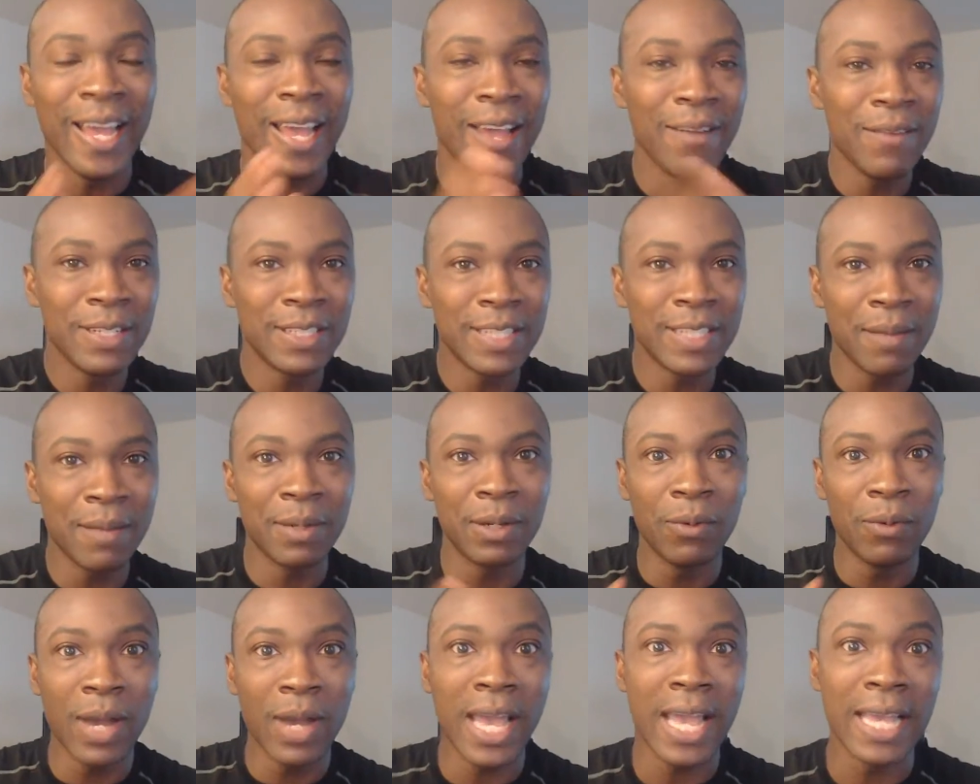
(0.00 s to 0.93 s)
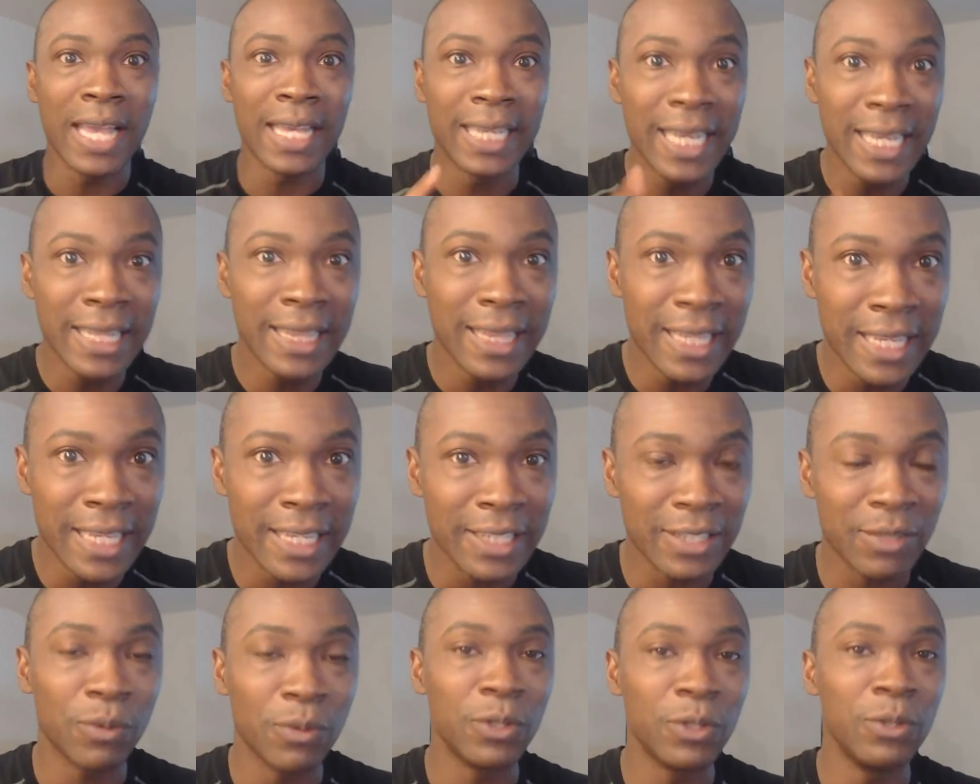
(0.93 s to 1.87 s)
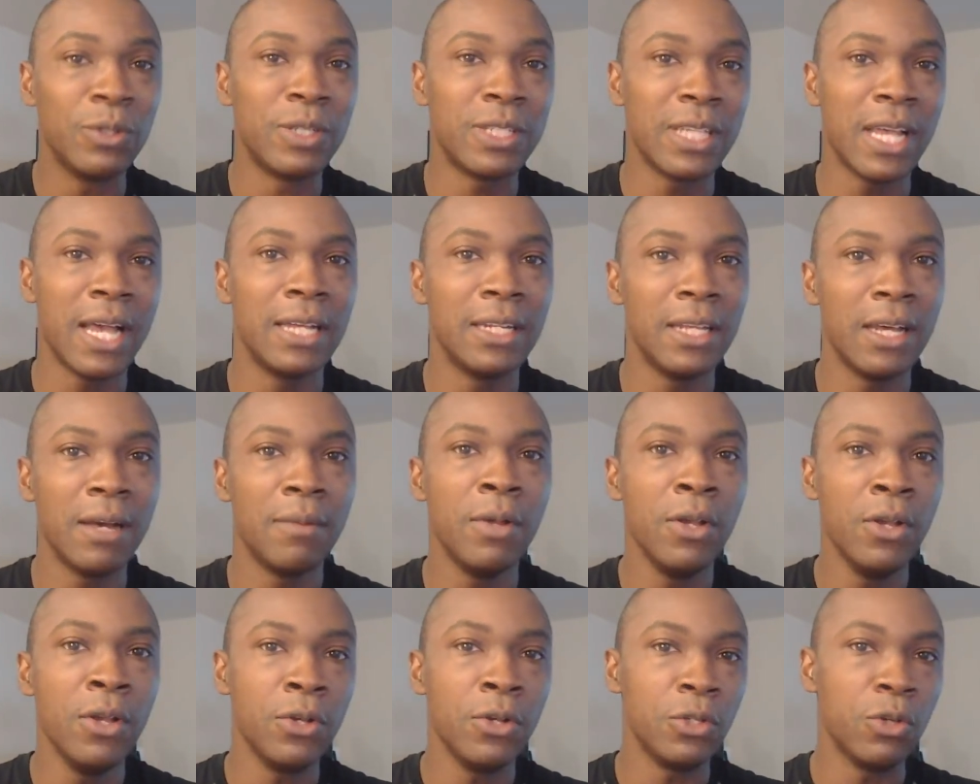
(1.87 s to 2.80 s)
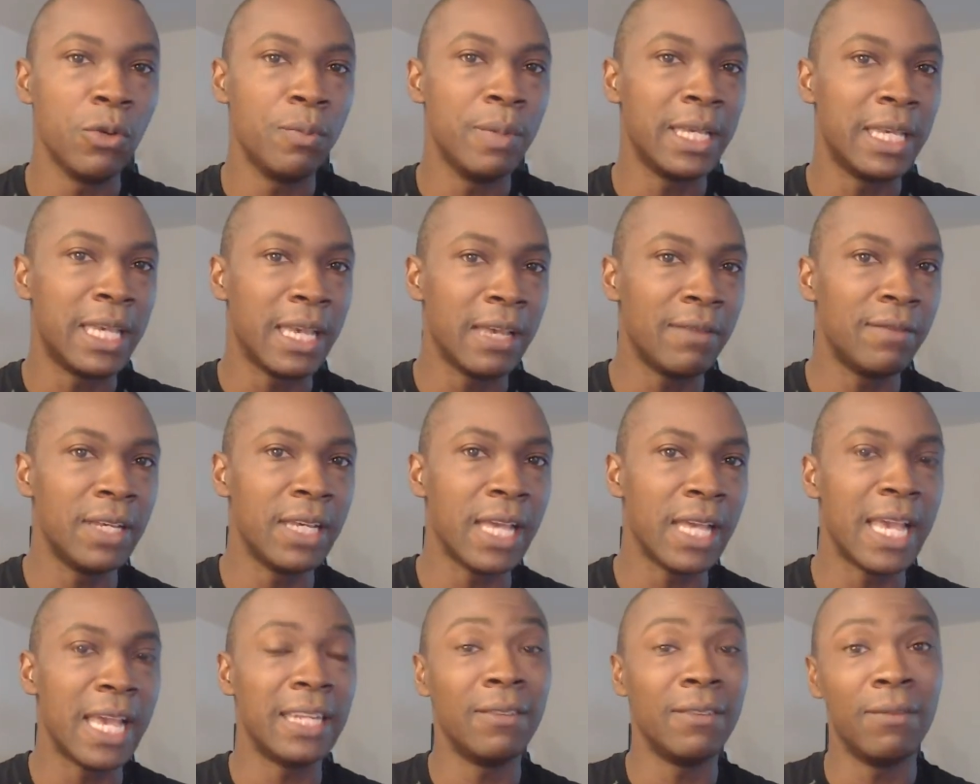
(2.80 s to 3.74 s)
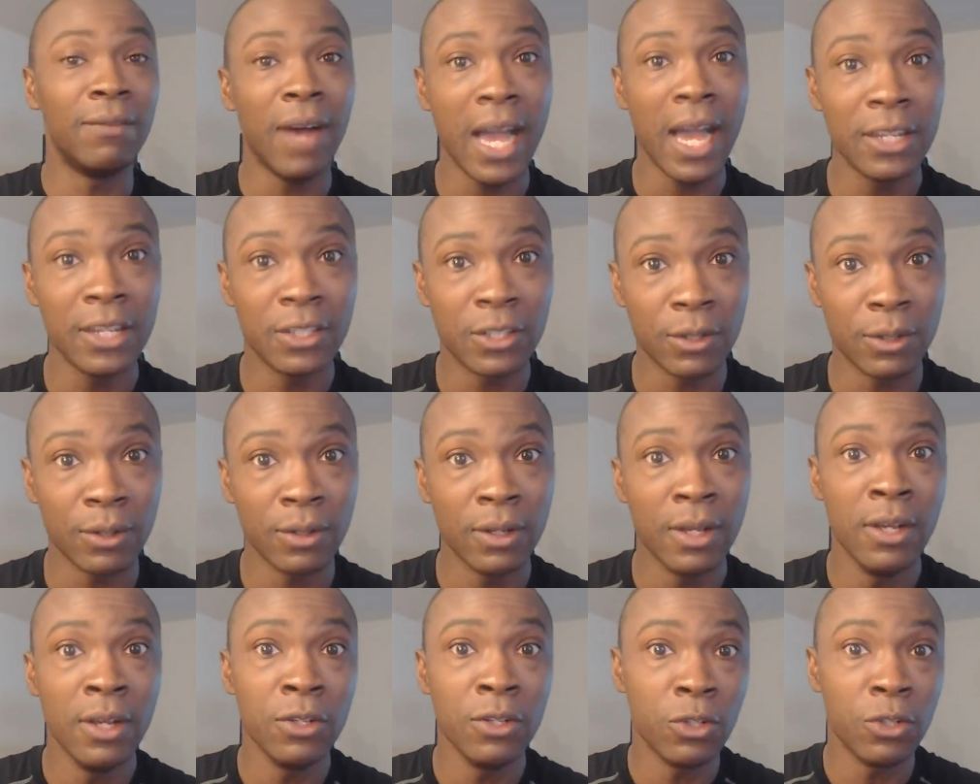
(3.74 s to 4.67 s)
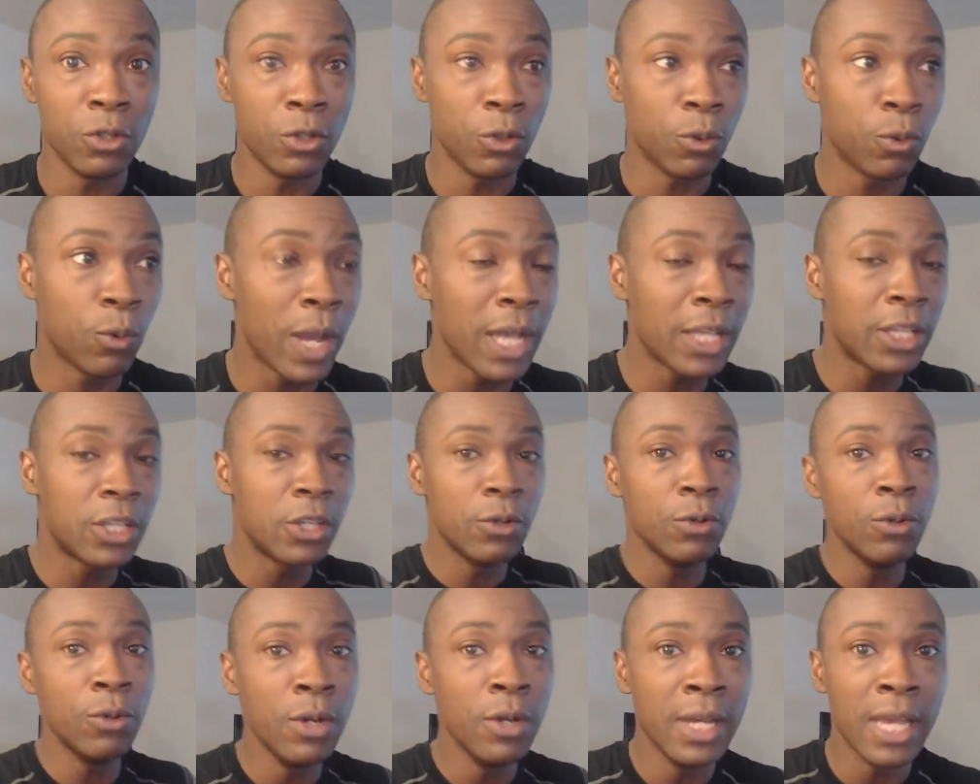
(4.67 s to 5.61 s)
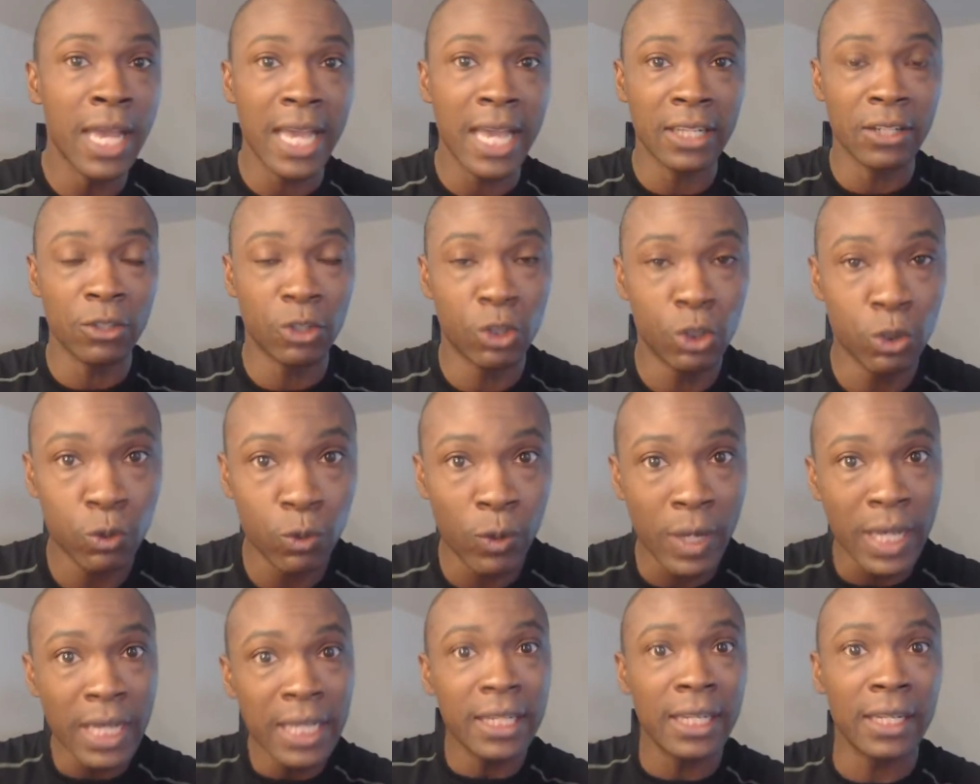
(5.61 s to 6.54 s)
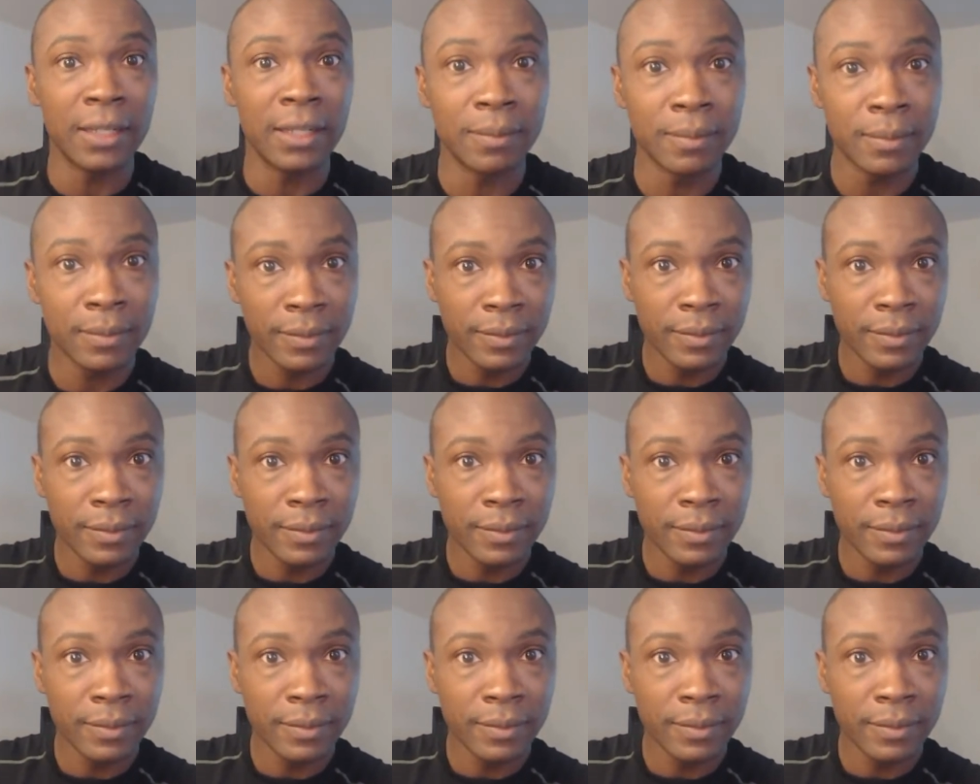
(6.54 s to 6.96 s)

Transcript: Every step of the way. And get this, when you sign up, you'll be giving an advisor to direct you in the training.